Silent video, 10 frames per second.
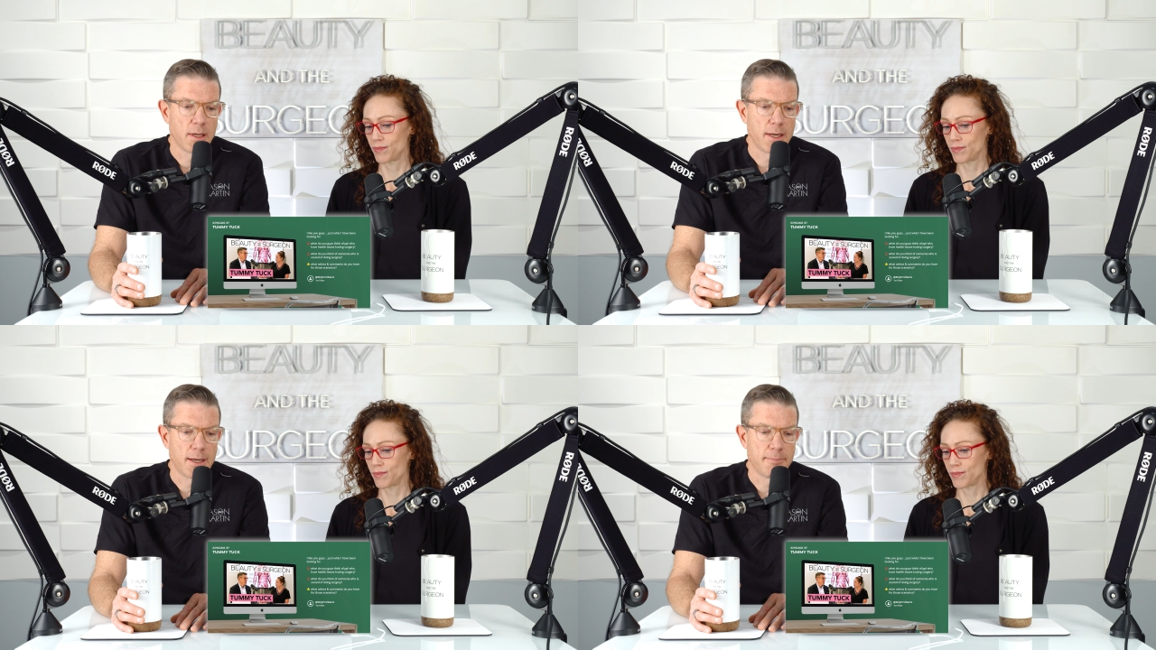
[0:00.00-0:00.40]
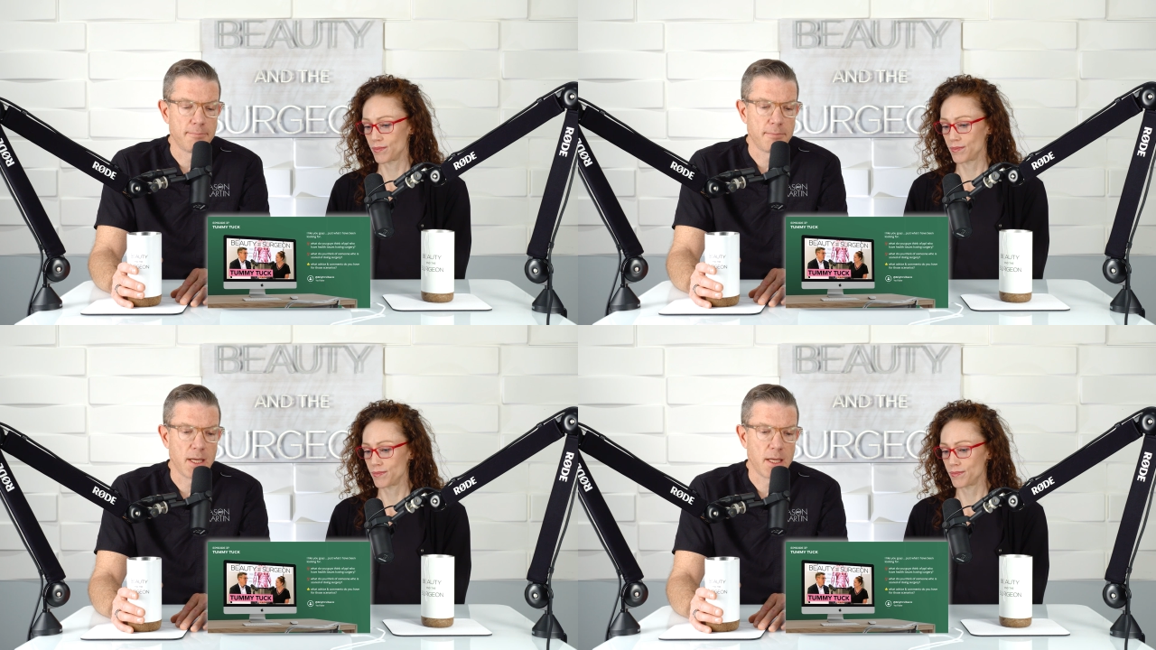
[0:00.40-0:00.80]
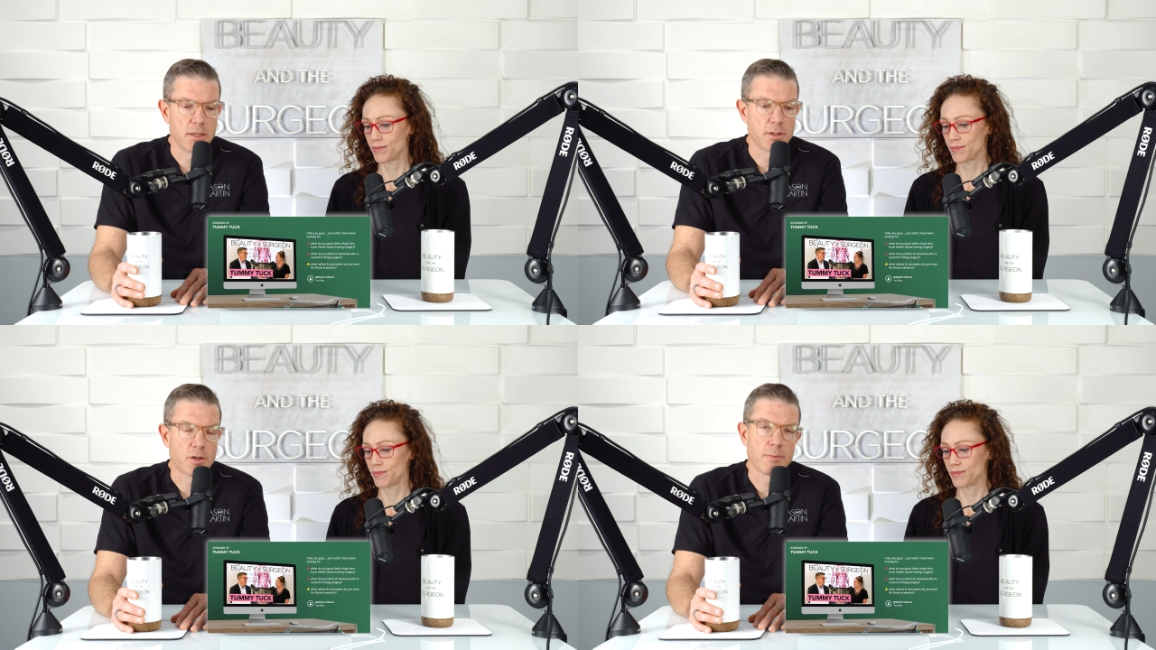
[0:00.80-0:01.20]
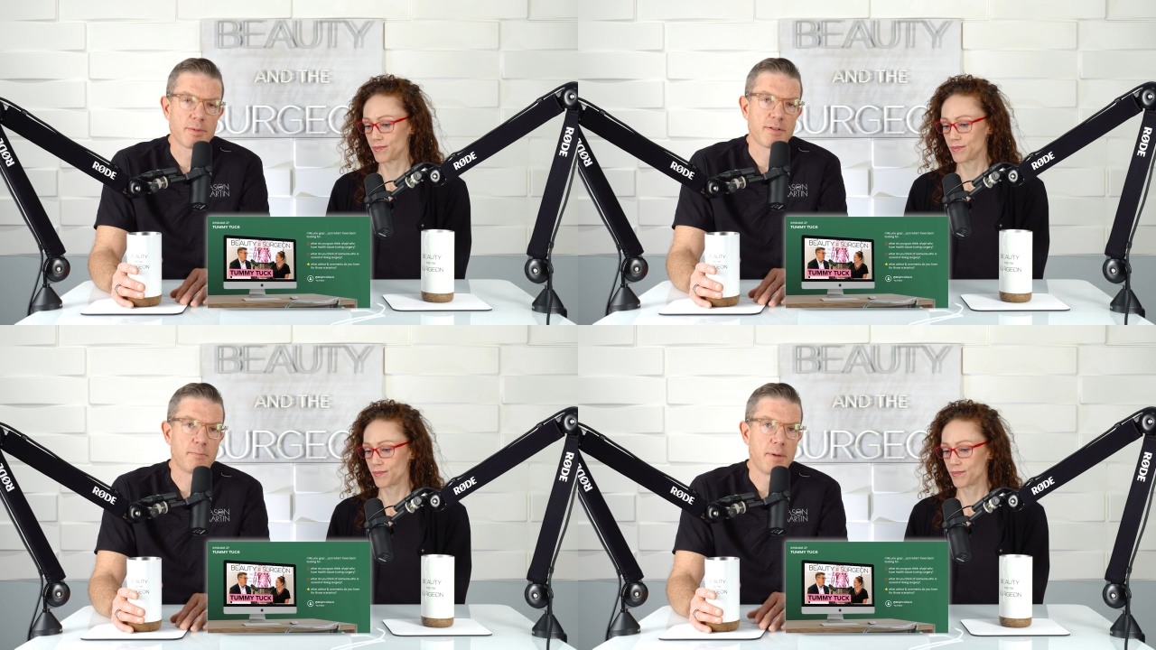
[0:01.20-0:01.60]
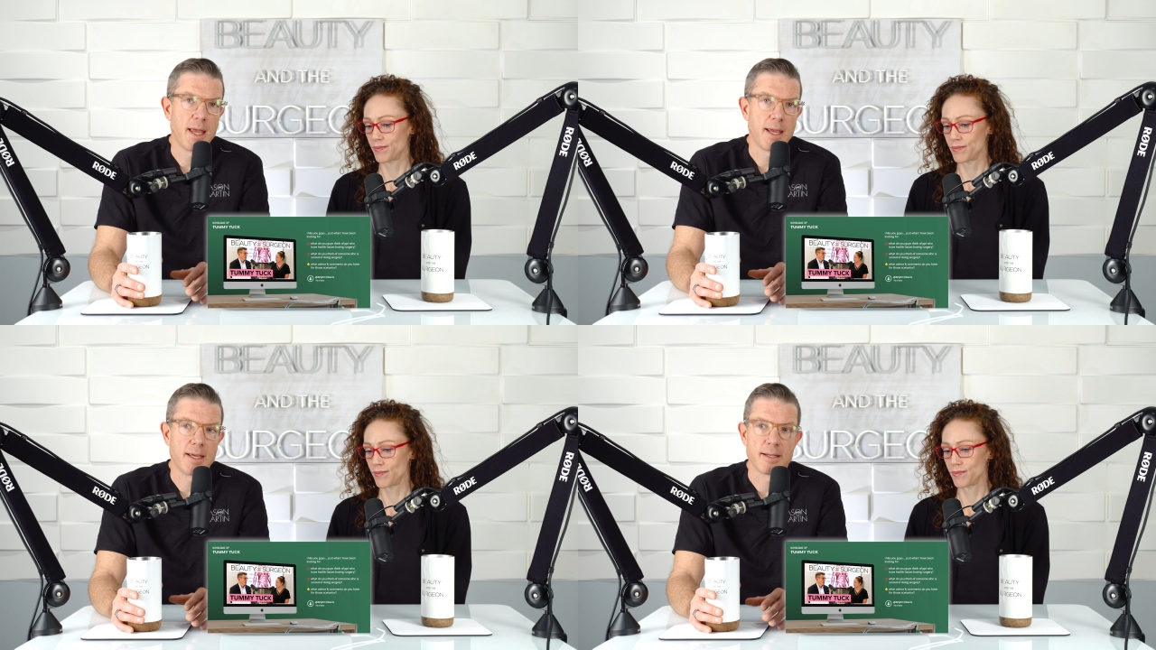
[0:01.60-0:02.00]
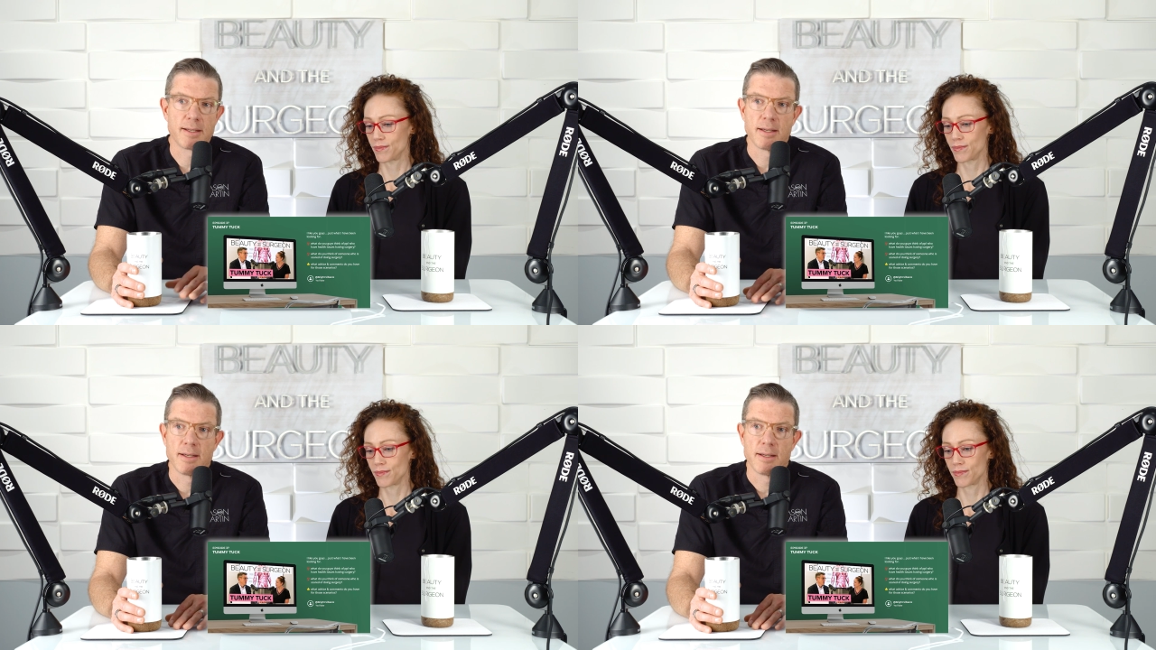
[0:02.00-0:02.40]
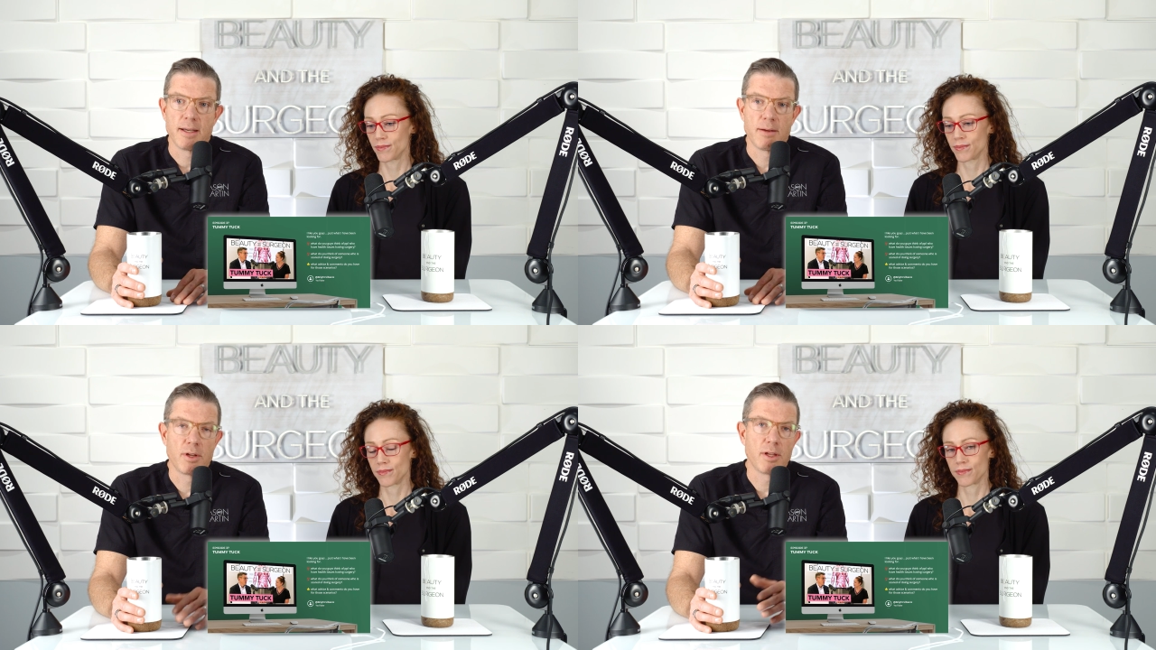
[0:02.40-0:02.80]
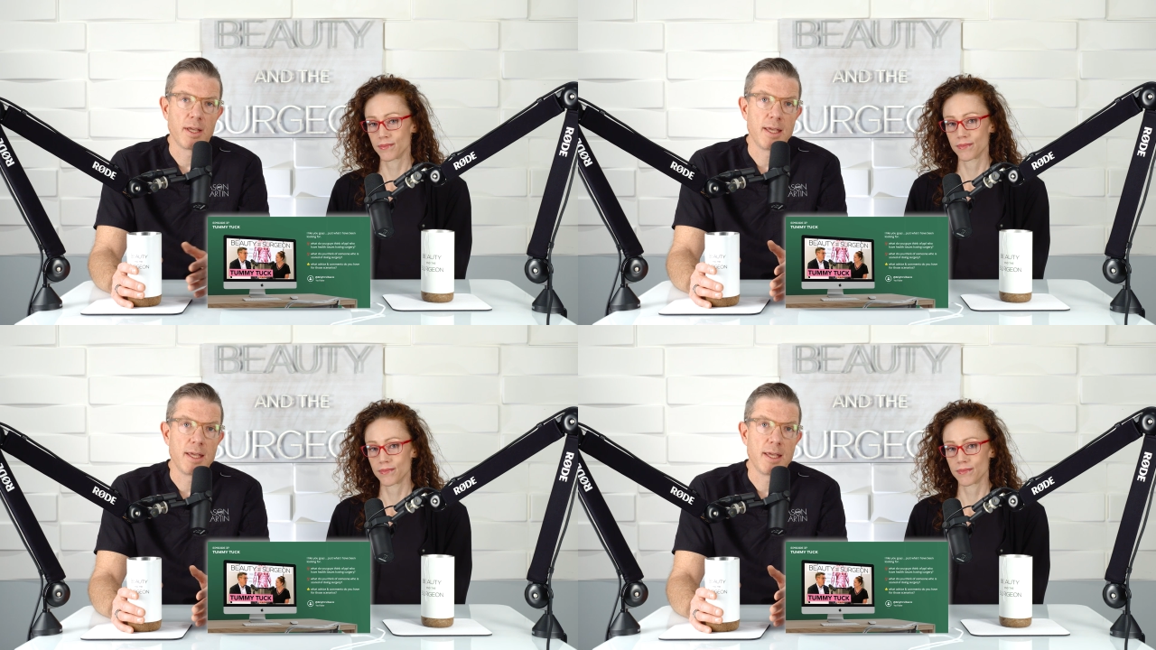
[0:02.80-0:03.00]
Speaker 1: Um, and in terms of pain, it really